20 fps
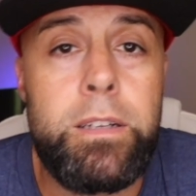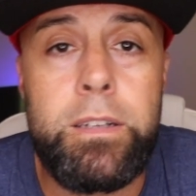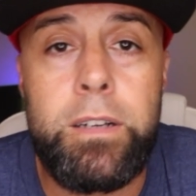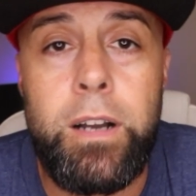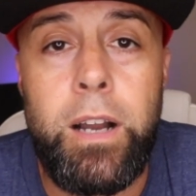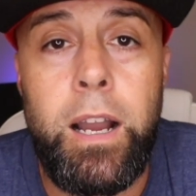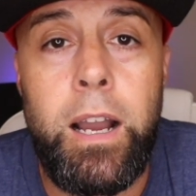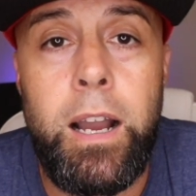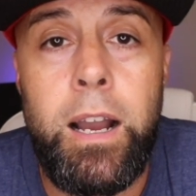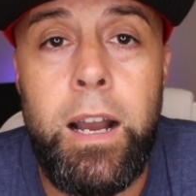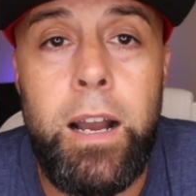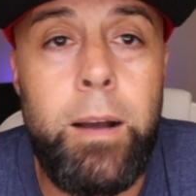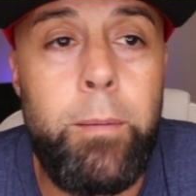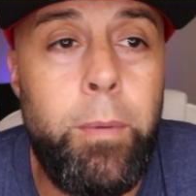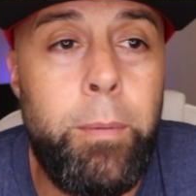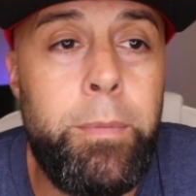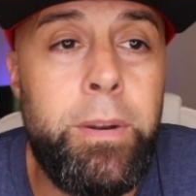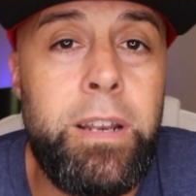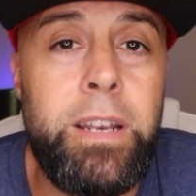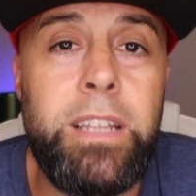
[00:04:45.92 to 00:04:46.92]
I'm
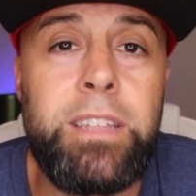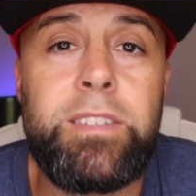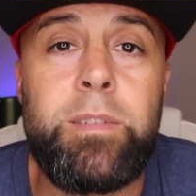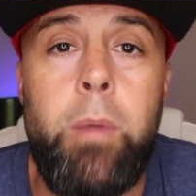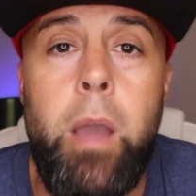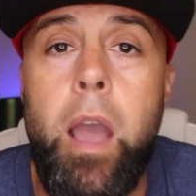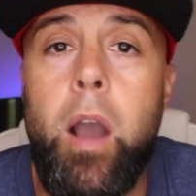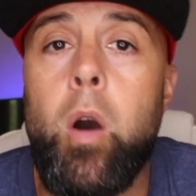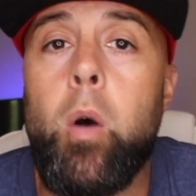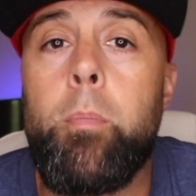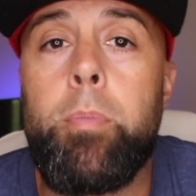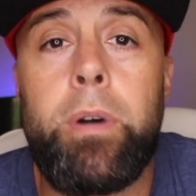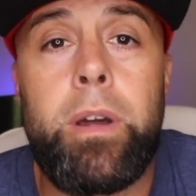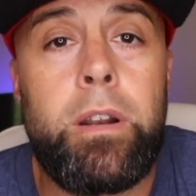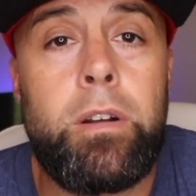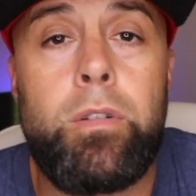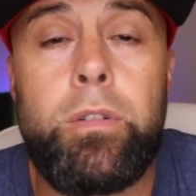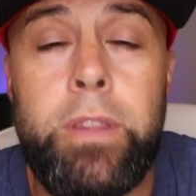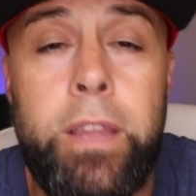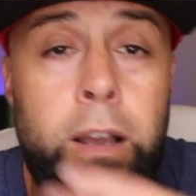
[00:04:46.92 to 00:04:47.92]
going to need some help.
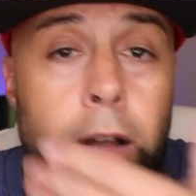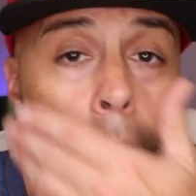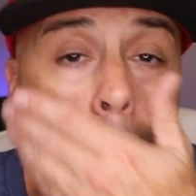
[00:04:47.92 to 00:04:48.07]
I don't know what